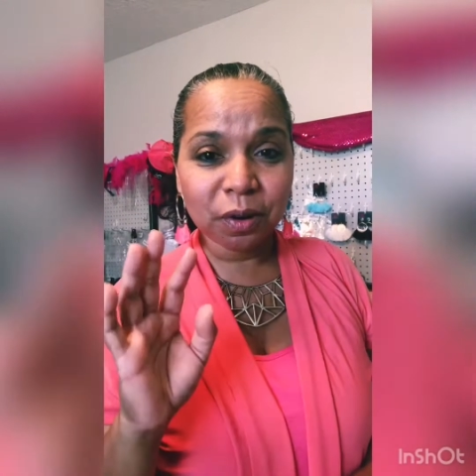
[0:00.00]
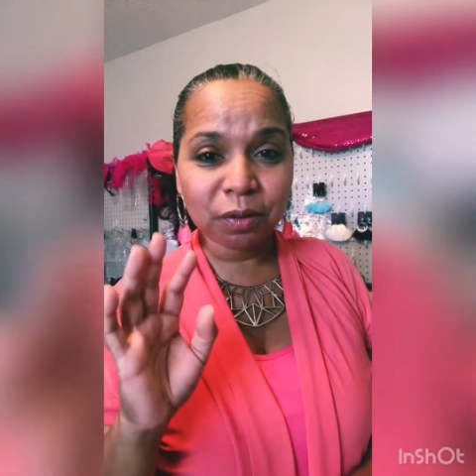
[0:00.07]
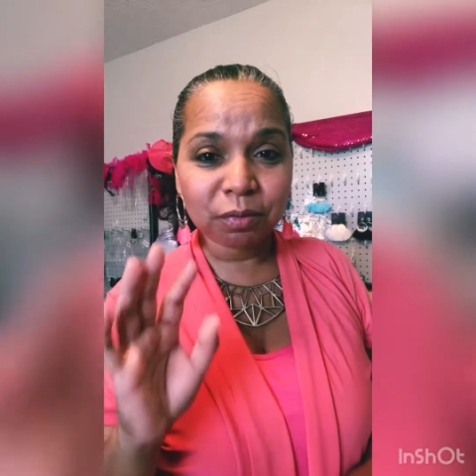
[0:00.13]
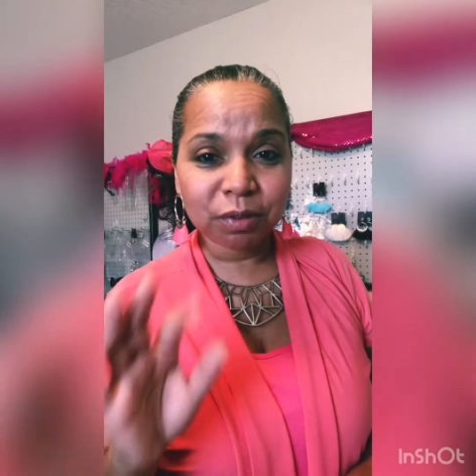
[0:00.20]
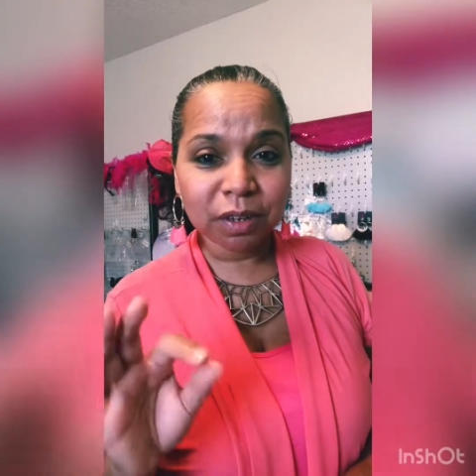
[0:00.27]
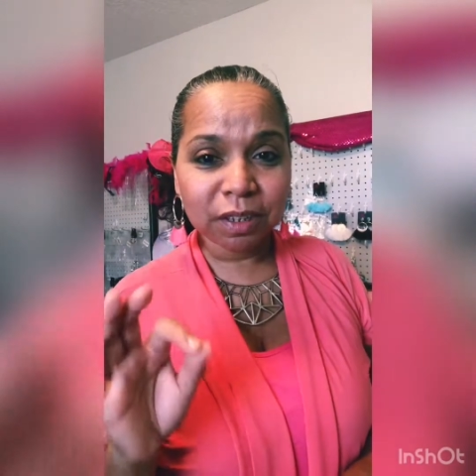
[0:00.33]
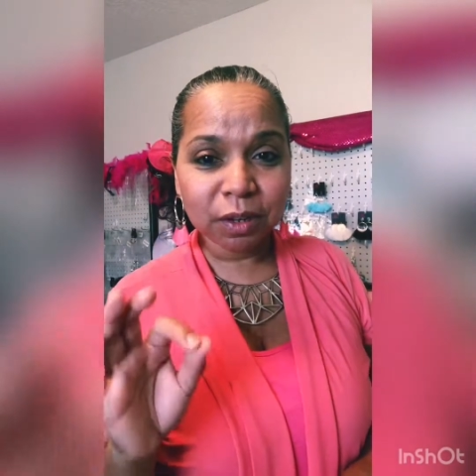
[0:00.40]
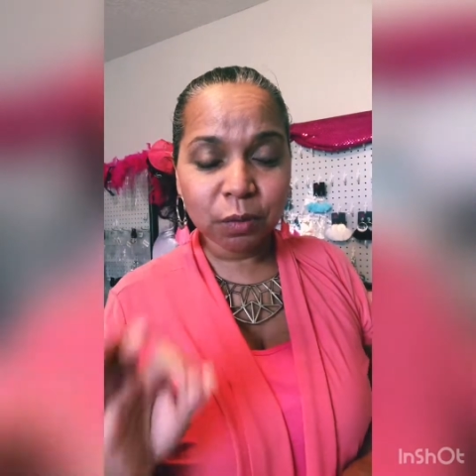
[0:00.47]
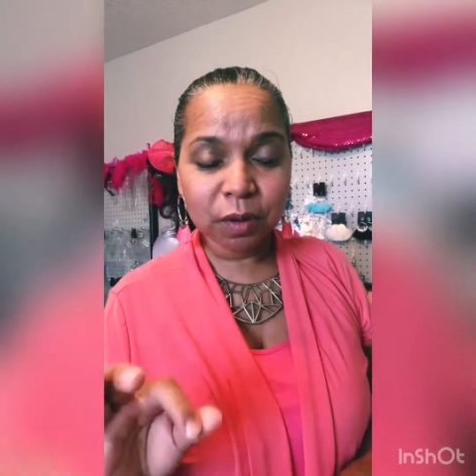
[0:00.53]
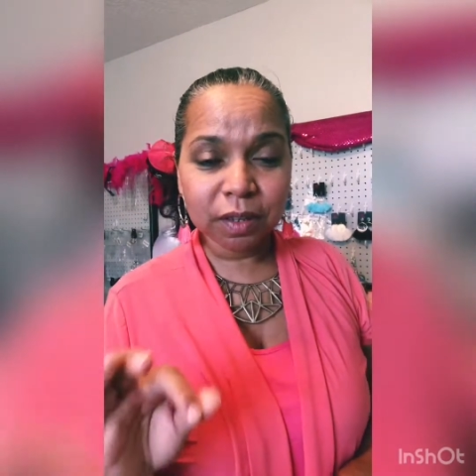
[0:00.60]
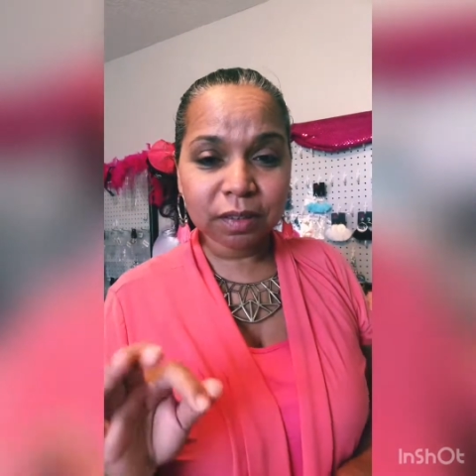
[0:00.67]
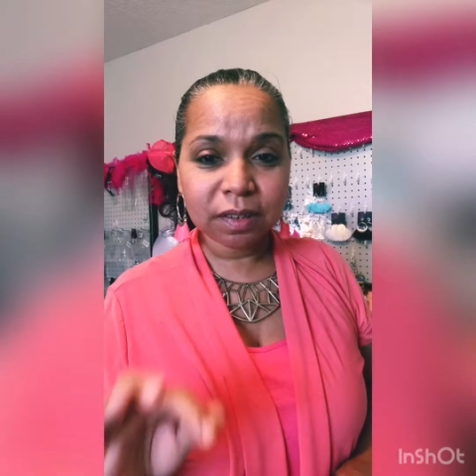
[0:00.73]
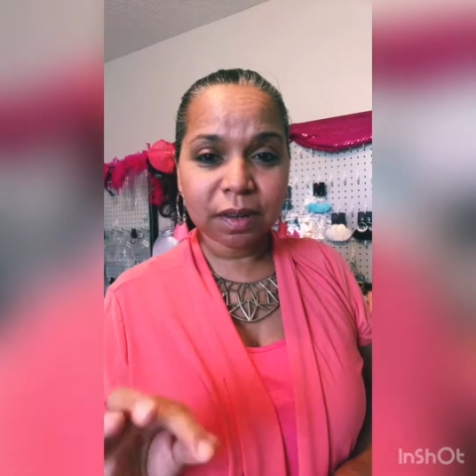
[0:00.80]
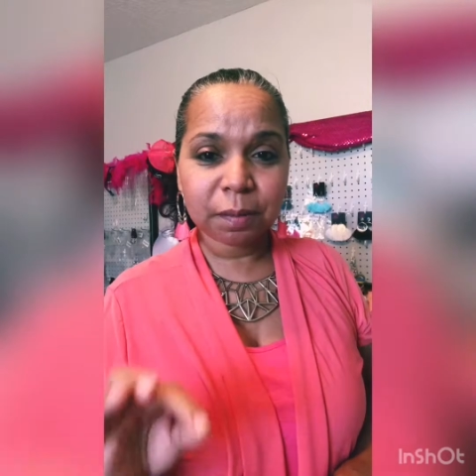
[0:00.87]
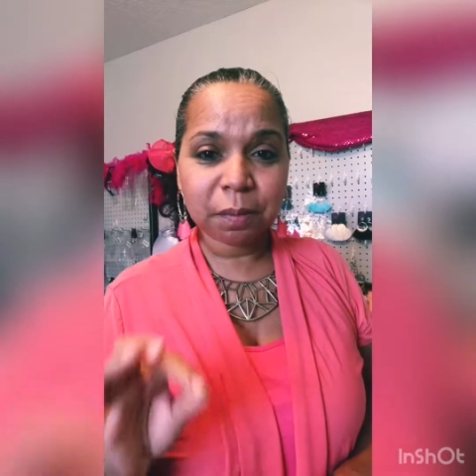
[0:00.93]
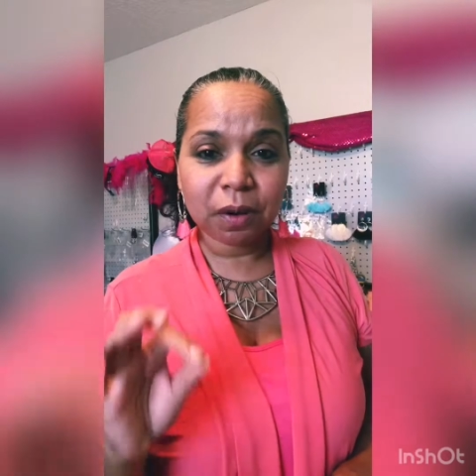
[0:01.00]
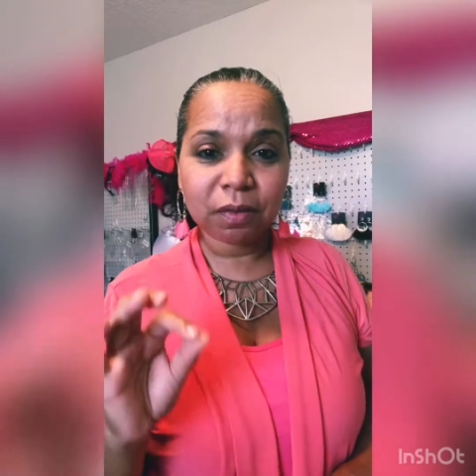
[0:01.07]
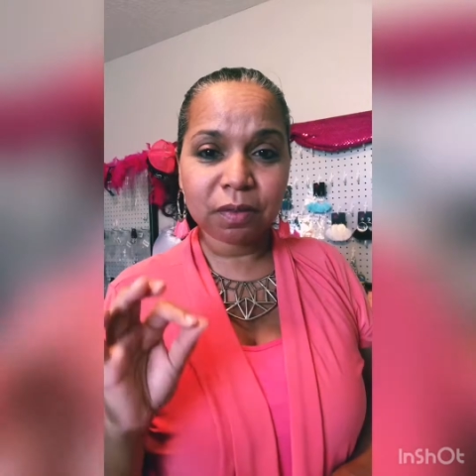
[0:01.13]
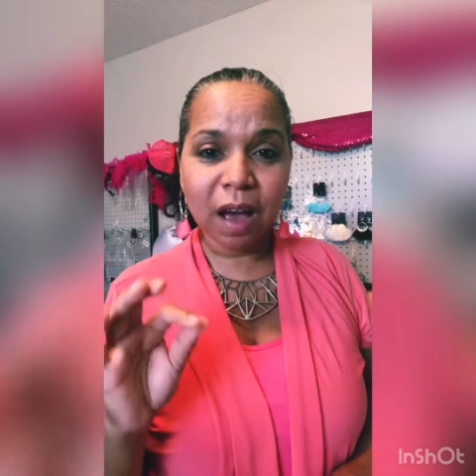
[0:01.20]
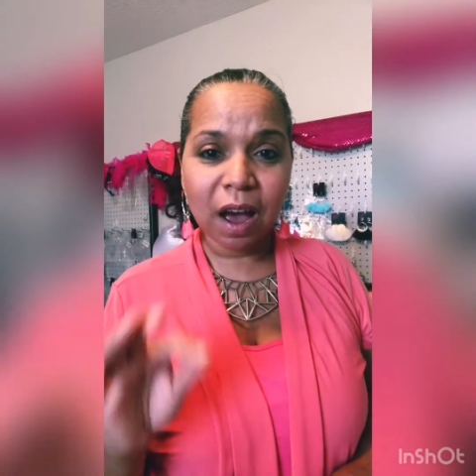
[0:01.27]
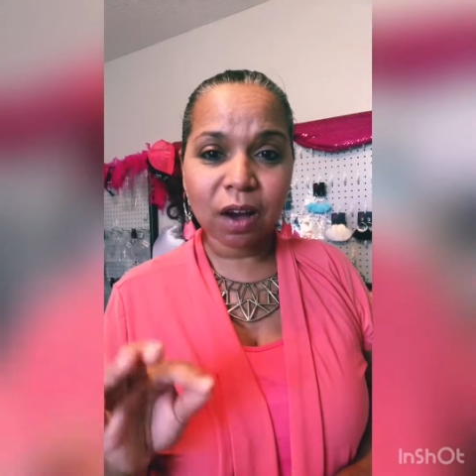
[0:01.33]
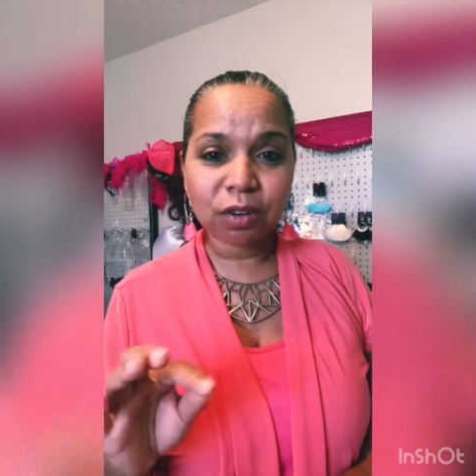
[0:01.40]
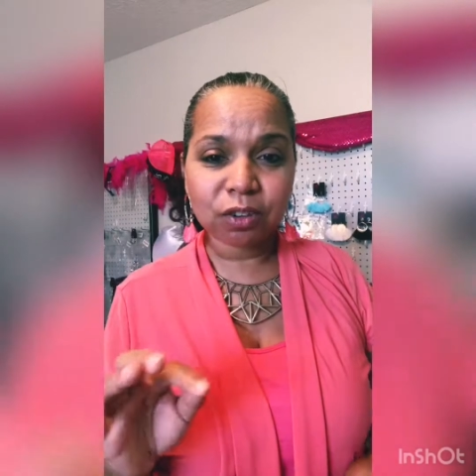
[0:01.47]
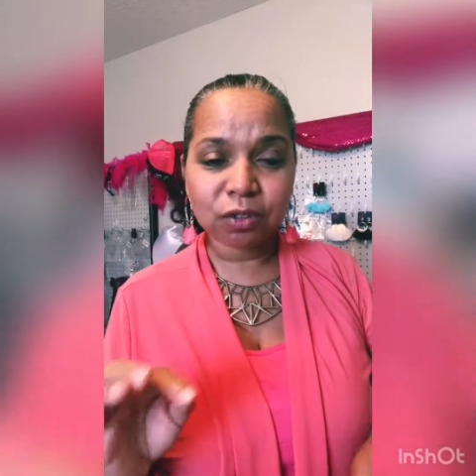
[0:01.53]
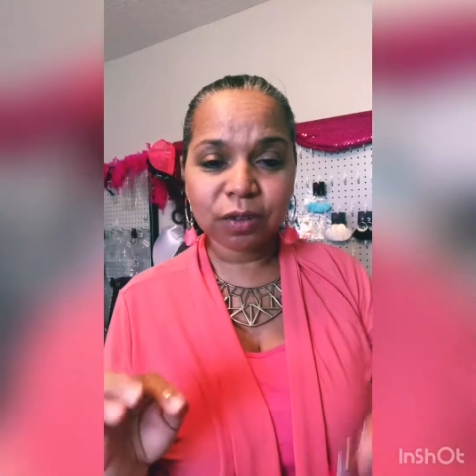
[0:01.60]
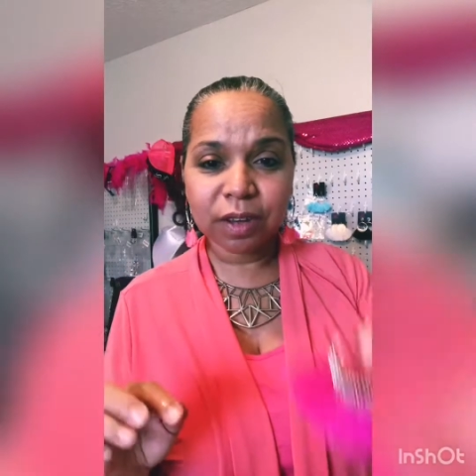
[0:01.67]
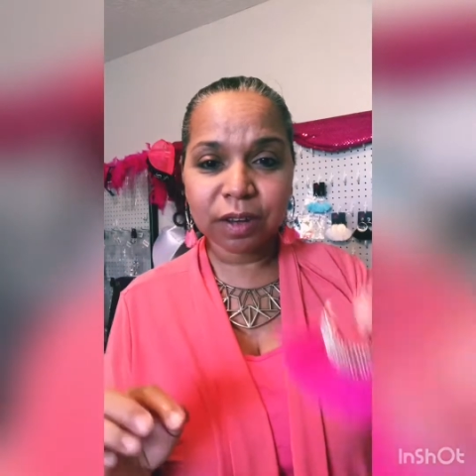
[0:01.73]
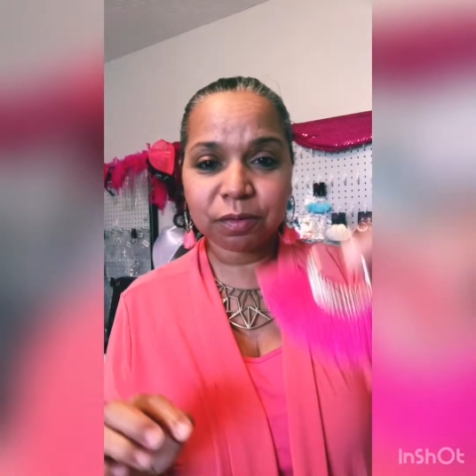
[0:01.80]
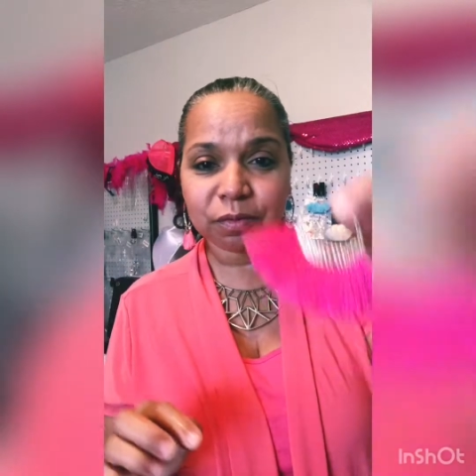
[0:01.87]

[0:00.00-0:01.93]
a really quick tip of how you can